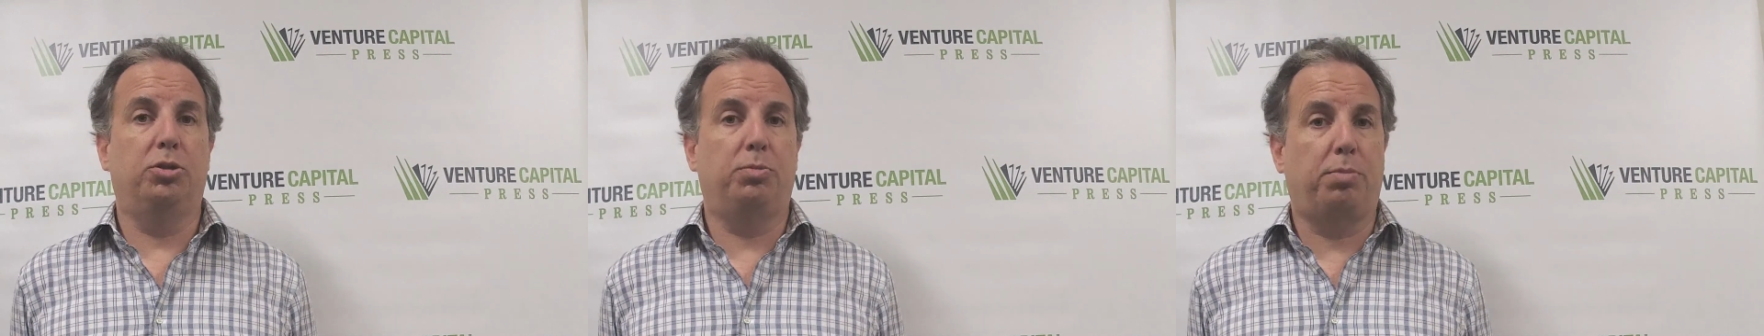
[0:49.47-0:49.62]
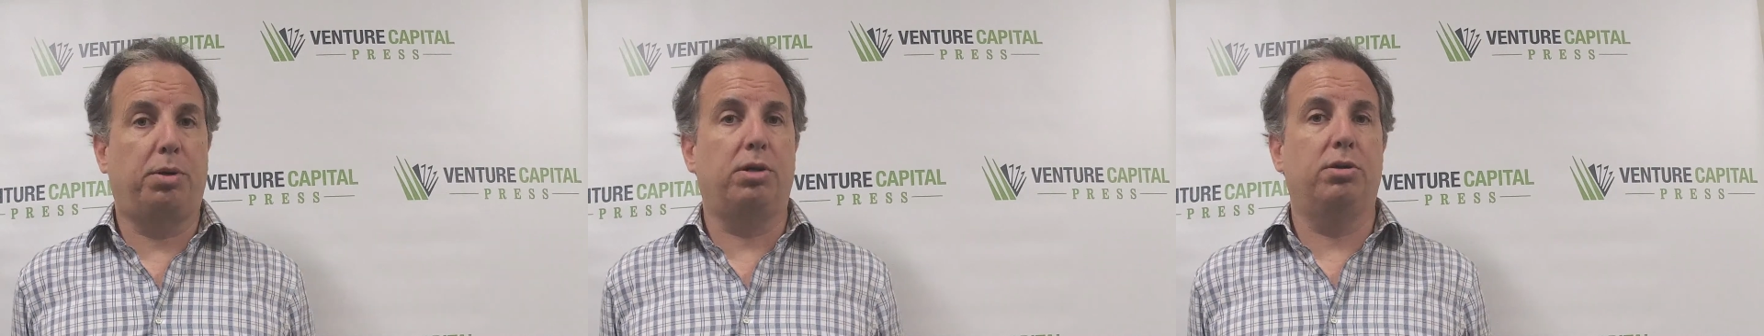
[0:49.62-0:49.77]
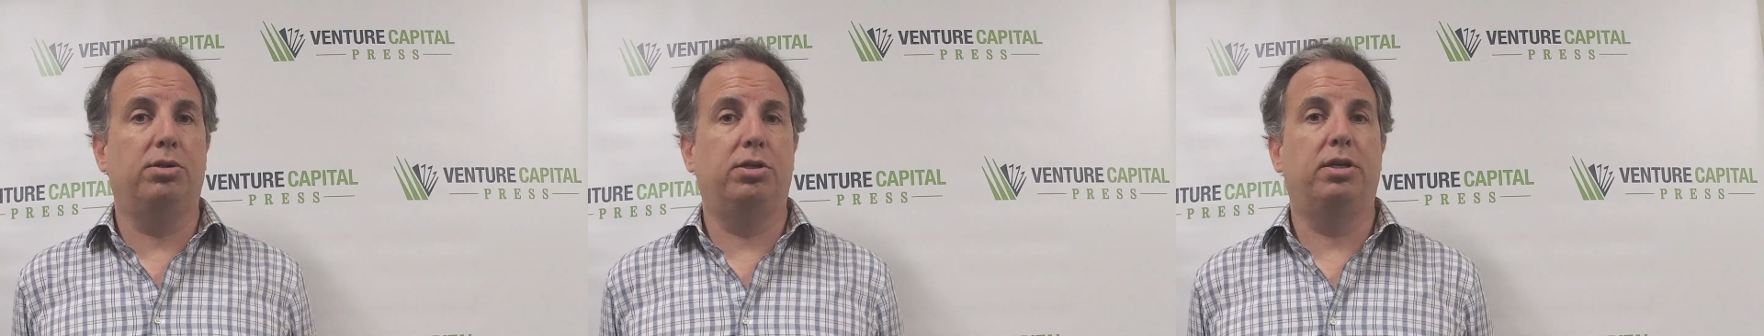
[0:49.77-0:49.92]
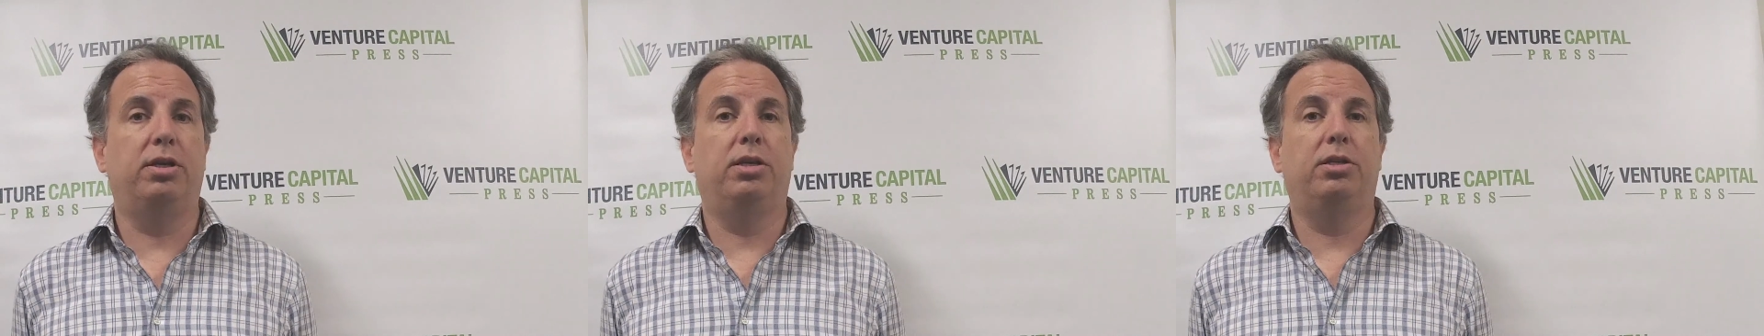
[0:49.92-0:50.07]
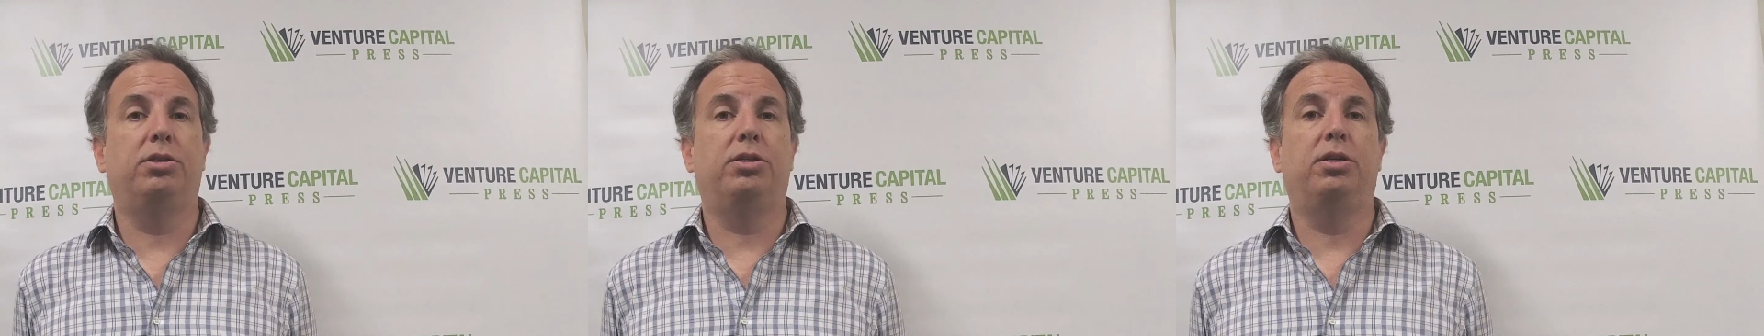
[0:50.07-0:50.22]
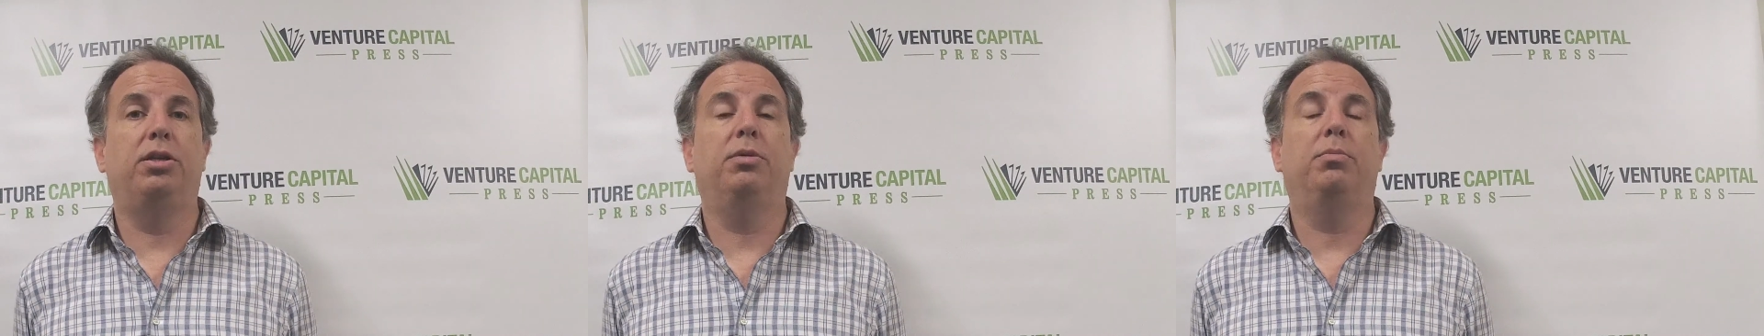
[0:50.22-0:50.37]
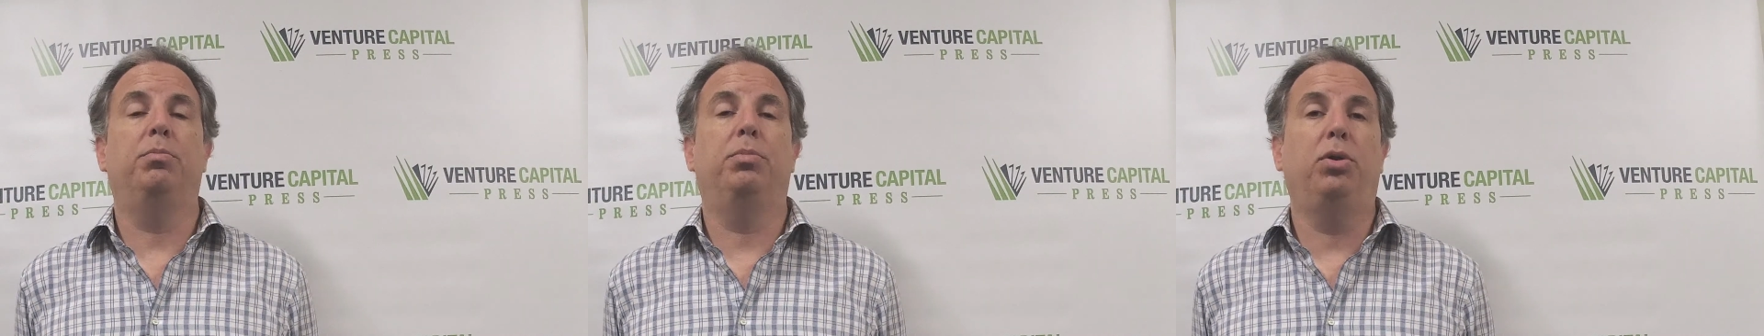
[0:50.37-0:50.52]
person as
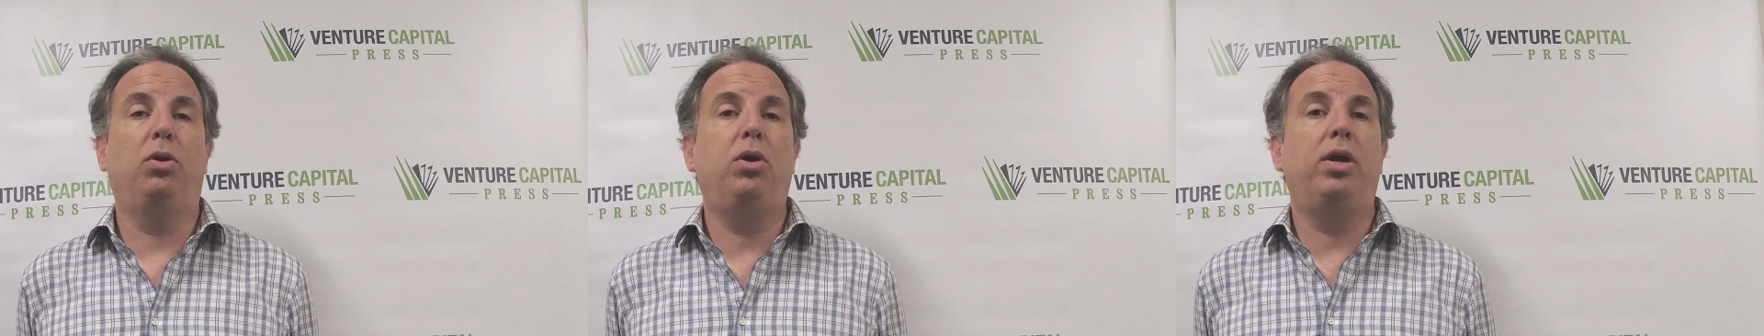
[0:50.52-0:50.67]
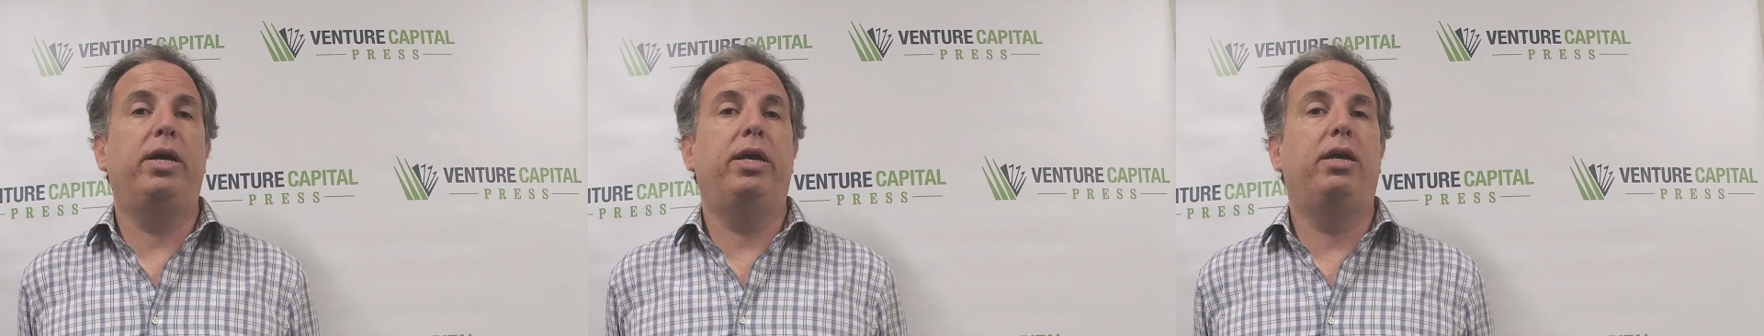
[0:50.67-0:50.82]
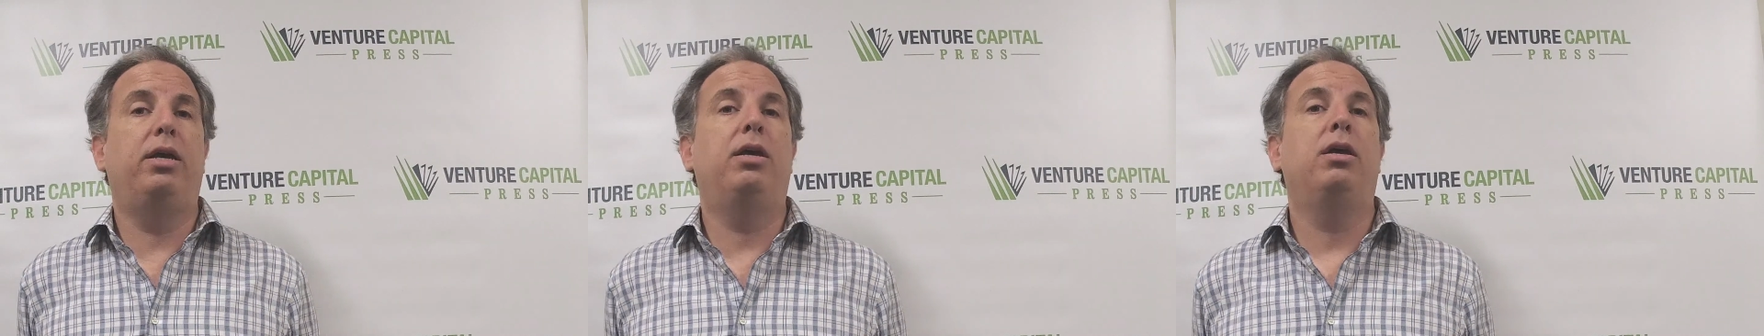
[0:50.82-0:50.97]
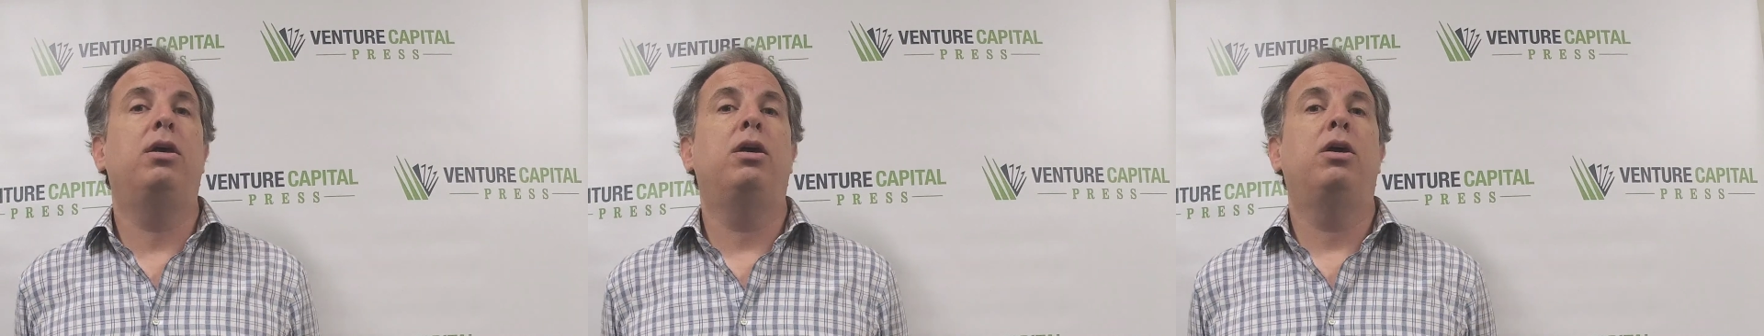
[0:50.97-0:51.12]
an employee.